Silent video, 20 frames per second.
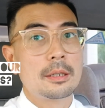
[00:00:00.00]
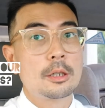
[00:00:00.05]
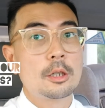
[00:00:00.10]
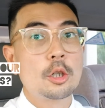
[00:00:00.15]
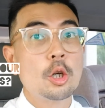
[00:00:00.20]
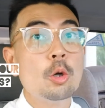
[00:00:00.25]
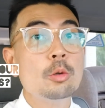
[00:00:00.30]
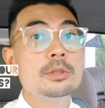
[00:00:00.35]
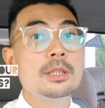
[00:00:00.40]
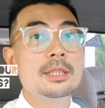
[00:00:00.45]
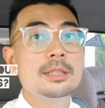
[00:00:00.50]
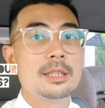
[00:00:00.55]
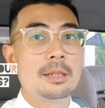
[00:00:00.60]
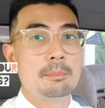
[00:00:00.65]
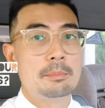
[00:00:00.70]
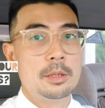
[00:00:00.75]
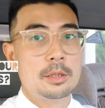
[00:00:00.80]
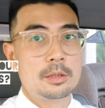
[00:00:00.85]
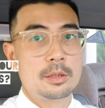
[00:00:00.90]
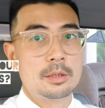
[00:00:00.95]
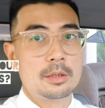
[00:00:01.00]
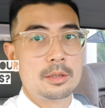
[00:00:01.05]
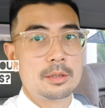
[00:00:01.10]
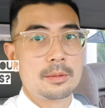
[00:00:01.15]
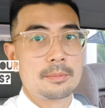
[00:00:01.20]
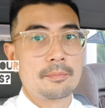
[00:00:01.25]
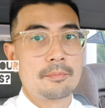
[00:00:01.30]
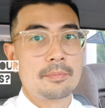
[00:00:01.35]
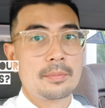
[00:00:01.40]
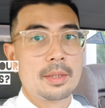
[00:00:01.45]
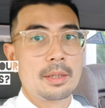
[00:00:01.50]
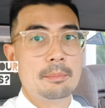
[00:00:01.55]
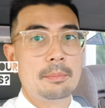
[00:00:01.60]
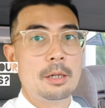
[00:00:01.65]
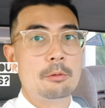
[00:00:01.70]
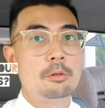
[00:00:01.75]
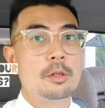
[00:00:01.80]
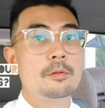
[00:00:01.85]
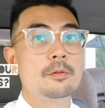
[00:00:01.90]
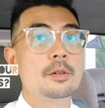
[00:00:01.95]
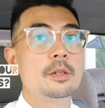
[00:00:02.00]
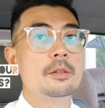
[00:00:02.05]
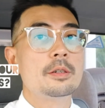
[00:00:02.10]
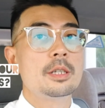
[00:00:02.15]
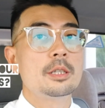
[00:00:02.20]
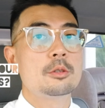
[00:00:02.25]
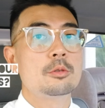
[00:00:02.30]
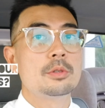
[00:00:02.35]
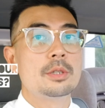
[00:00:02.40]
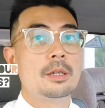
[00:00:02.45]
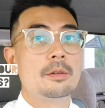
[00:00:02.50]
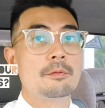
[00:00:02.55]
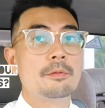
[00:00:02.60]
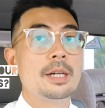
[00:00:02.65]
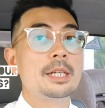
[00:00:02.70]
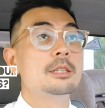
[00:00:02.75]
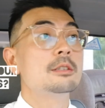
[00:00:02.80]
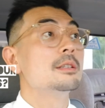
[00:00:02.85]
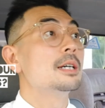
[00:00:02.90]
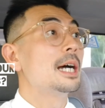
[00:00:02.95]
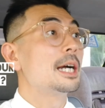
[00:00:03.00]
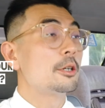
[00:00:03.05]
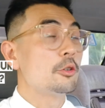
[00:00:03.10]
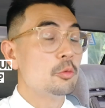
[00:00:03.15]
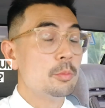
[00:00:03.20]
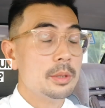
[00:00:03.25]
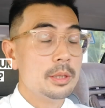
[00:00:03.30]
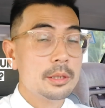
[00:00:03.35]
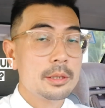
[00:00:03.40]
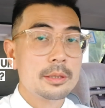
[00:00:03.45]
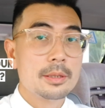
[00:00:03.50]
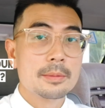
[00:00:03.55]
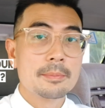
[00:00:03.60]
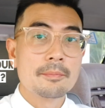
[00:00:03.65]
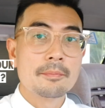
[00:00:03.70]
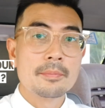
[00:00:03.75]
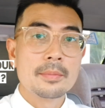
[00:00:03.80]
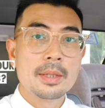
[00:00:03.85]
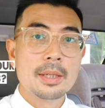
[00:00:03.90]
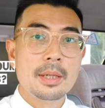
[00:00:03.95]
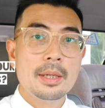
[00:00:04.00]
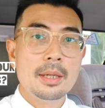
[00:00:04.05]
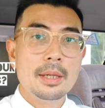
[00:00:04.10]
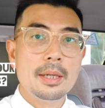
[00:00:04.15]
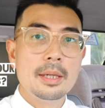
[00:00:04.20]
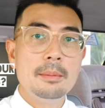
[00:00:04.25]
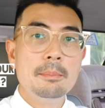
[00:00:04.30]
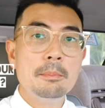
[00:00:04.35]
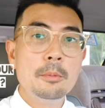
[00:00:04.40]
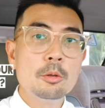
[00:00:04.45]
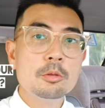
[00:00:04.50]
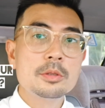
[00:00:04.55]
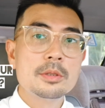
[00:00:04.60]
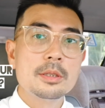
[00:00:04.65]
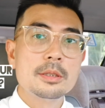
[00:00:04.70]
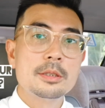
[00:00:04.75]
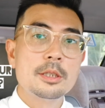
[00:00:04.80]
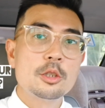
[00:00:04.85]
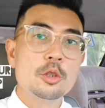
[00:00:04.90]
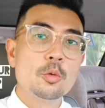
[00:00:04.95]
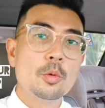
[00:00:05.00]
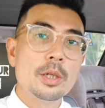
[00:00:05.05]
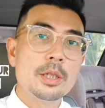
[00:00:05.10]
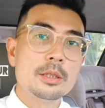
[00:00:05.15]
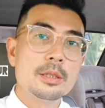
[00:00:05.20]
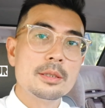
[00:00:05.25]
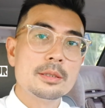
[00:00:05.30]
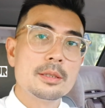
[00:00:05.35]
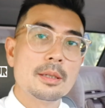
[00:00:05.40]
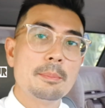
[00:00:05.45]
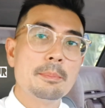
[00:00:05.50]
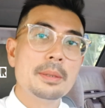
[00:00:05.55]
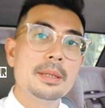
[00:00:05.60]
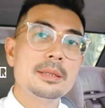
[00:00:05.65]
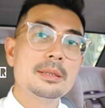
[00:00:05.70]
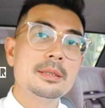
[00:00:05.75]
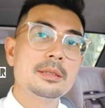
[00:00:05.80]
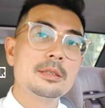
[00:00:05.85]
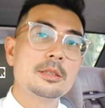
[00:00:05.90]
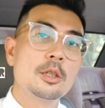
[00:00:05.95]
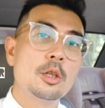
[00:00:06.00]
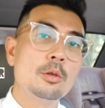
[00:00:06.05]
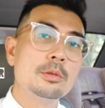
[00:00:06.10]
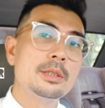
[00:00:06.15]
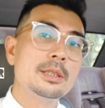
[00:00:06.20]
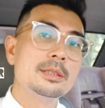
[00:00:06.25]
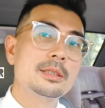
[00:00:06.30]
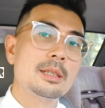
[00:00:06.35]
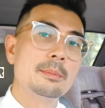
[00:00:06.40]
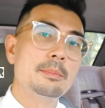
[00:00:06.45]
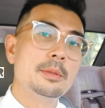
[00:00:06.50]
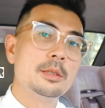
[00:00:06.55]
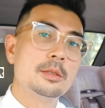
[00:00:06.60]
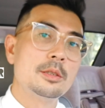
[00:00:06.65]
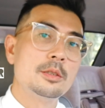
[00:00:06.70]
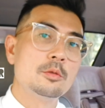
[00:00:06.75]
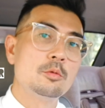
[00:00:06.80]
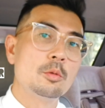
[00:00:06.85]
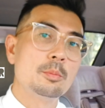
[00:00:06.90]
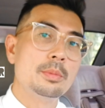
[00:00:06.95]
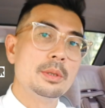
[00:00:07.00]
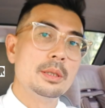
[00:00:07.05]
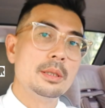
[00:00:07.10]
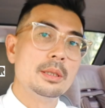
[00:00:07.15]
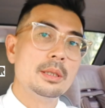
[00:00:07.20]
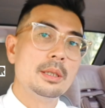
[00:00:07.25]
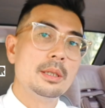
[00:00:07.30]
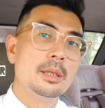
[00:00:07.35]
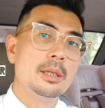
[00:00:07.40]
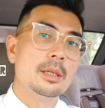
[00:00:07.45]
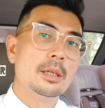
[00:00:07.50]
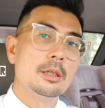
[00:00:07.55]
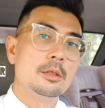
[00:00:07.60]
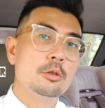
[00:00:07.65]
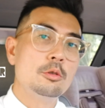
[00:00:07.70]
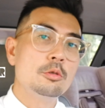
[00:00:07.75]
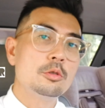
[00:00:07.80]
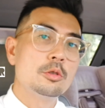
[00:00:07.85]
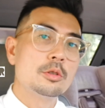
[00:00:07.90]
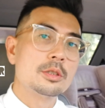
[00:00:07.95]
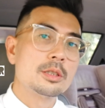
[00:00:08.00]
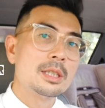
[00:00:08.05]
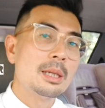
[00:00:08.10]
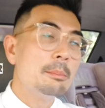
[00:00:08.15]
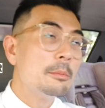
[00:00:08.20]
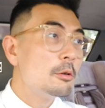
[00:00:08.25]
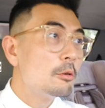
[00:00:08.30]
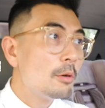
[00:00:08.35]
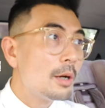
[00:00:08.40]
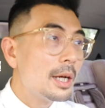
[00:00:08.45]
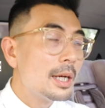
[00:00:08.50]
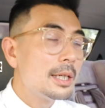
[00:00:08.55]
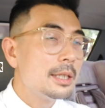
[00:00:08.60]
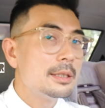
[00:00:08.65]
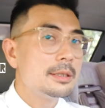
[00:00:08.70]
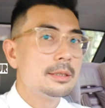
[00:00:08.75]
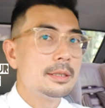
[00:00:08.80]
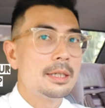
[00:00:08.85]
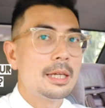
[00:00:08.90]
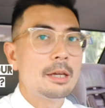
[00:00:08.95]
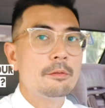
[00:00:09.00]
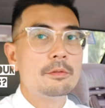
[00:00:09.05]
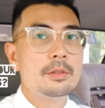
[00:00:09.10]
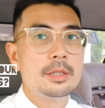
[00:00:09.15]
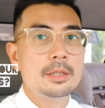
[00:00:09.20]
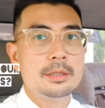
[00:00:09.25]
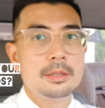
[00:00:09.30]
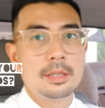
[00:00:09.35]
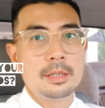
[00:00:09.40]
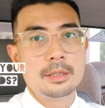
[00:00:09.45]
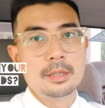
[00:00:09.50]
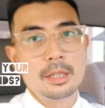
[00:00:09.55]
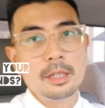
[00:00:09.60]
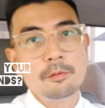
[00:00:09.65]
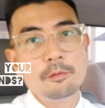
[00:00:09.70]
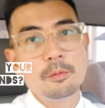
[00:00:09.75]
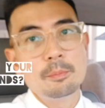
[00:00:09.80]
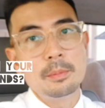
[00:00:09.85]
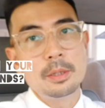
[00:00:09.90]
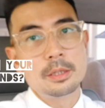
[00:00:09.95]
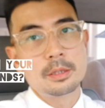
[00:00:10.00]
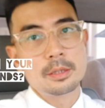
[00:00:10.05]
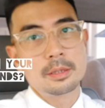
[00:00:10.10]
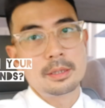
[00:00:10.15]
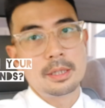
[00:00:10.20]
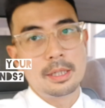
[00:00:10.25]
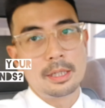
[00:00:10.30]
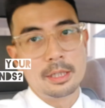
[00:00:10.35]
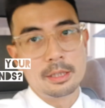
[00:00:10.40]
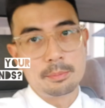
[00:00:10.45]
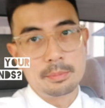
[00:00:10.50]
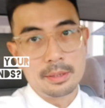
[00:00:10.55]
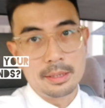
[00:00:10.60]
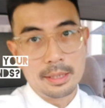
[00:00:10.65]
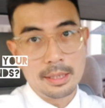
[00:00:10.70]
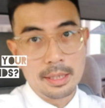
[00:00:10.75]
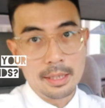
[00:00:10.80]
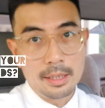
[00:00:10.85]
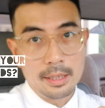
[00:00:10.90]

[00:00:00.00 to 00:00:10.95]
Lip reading: closing submissions by referring to their final arguments. In most situations, a person's closing submissions will be used to summarize the evidence and the information that has been